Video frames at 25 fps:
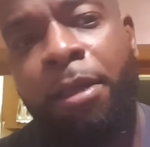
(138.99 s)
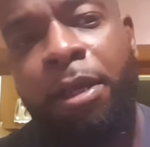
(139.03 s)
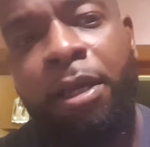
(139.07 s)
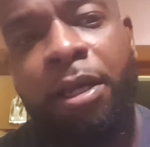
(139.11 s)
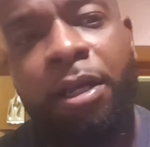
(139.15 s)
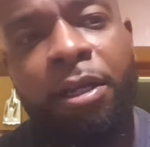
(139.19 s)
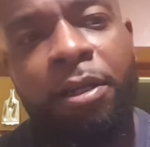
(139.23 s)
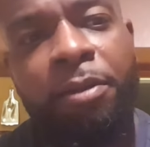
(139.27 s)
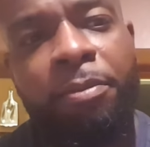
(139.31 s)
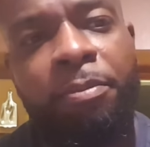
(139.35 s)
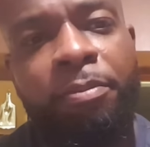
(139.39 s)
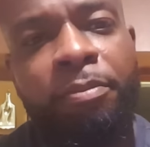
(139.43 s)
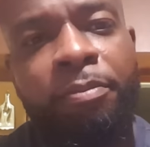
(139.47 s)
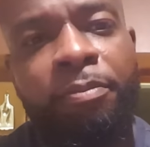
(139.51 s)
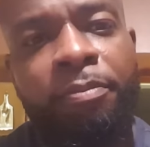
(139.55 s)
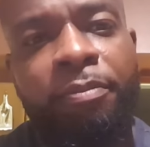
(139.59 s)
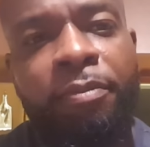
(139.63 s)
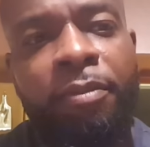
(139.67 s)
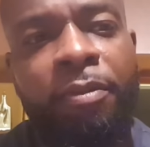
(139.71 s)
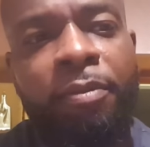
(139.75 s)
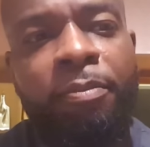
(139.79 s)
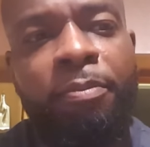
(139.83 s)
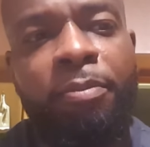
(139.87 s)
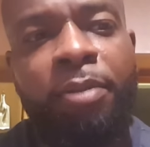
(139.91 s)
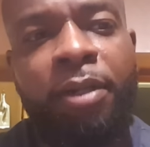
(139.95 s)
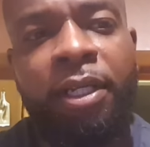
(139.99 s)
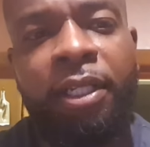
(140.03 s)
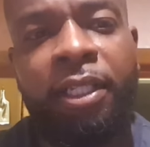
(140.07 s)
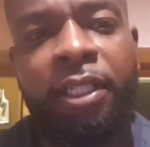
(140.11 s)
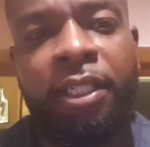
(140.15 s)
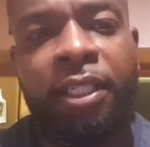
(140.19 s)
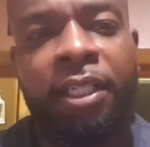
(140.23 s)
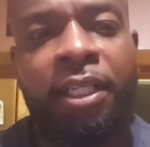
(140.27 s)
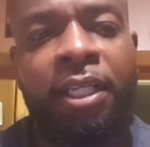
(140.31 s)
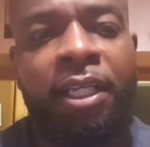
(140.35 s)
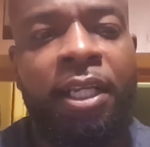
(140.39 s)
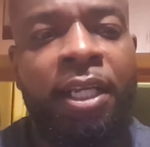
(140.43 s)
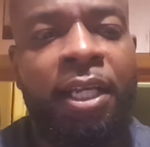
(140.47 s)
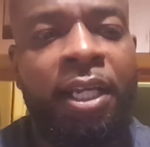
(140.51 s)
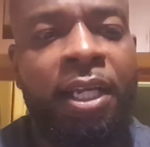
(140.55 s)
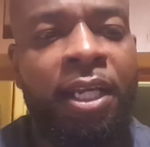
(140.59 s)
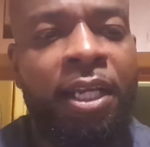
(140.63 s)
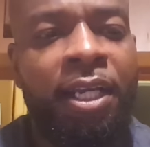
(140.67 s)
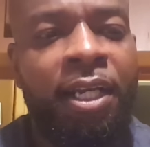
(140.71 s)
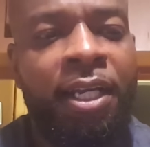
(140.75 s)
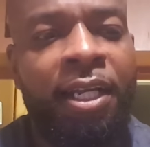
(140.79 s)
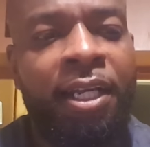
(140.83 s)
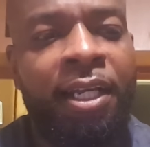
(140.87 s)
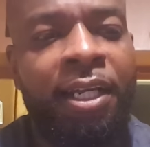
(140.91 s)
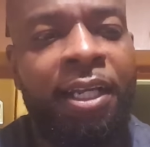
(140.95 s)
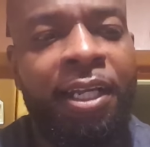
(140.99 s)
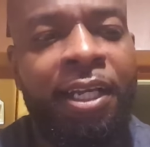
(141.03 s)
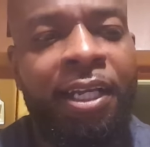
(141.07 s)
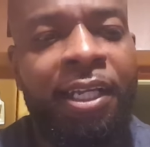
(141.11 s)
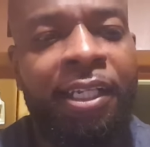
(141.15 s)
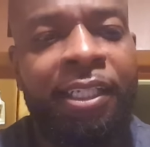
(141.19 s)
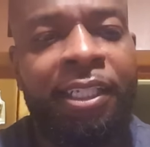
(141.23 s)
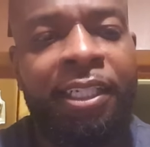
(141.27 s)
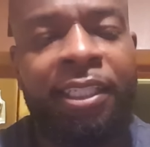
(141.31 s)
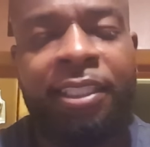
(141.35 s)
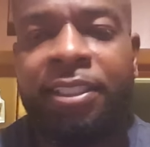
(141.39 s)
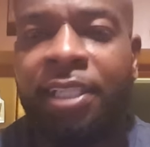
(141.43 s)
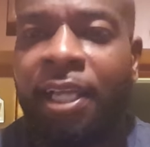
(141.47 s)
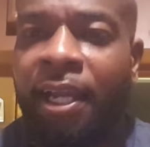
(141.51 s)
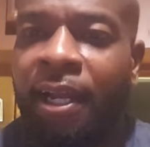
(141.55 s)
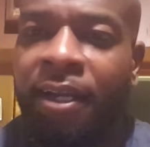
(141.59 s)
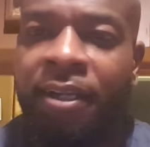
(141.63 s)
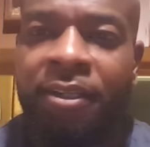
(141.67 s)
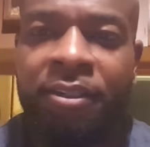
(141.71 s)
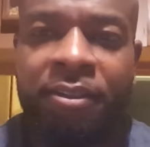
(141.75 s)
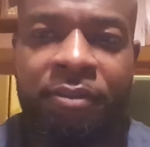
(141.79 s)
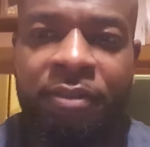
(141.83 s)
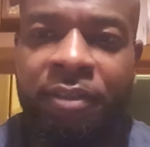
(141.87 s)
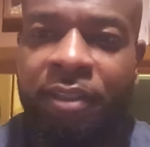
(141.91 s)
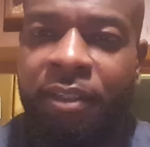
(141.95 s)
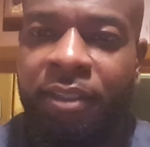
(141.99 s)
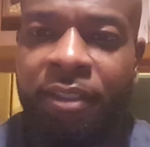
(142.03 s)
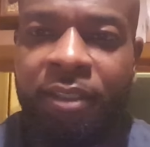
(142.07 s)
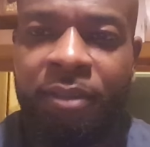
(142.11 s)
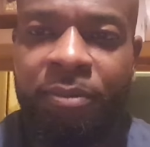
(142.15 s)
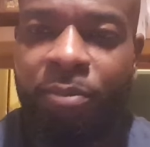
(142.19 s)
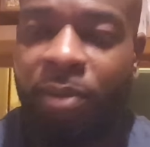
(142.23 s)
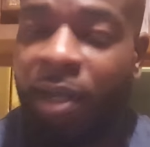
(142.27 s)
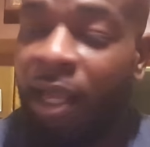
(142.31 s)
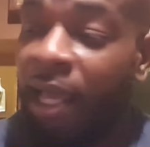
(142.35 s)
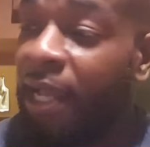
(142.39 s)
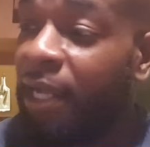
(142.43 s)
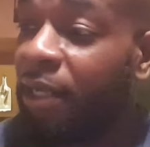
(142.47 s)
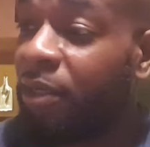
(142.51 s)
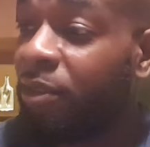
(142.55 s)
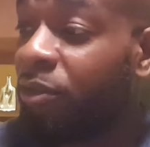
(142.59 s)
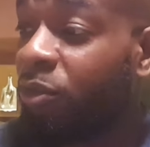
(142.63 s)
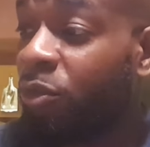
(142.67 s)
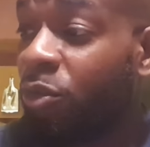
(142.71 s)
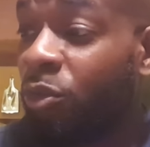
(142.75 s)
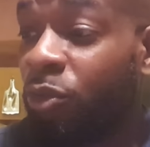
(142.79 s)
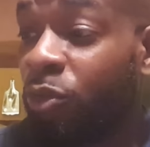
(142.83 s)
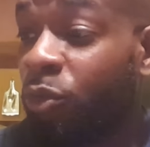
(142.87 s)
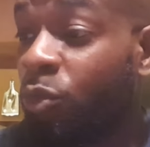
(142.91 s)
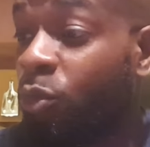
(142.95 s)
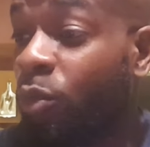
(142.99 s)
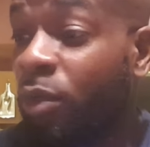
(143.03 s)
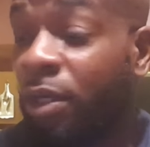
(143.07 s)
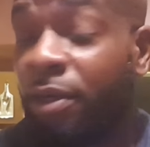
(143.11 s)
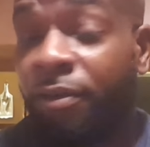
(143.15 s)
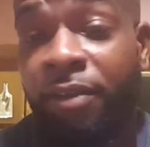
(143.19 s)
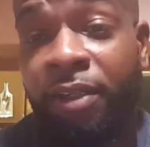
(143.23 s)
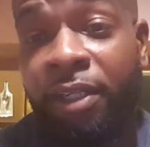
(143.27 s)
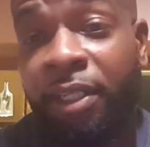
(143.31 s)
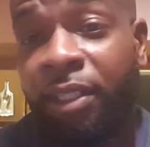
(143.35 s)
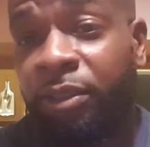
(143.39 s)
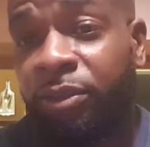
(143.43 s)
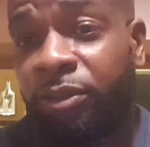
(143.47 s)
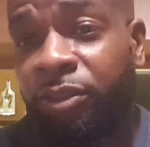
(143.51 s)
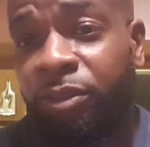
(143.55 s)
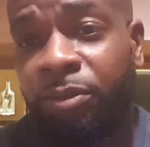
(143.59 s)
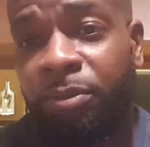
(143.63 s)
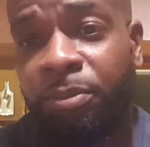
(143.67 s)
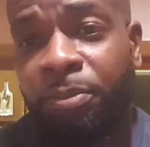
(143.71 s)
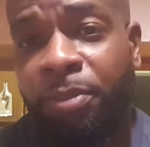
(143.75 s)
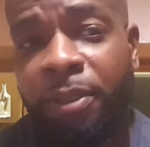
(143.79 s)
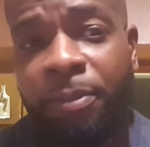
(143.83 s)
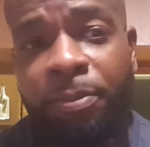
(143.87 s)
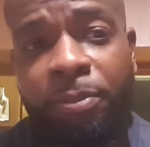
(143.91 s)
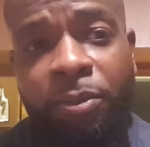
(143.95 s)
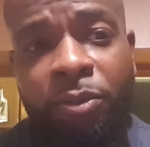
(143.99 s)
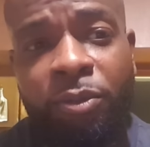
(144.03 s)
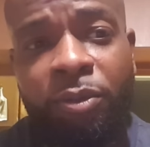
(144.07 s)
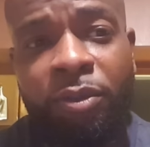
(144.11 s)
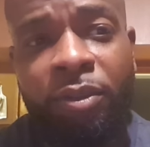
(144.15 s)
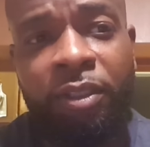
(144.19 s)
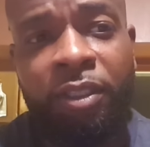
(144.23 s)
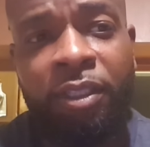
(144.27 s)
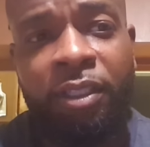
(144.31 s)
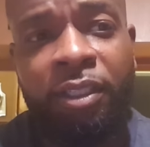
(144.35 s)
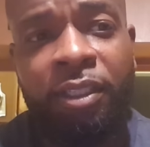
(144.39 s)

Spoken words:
But I get tired of hearing black and whoever else people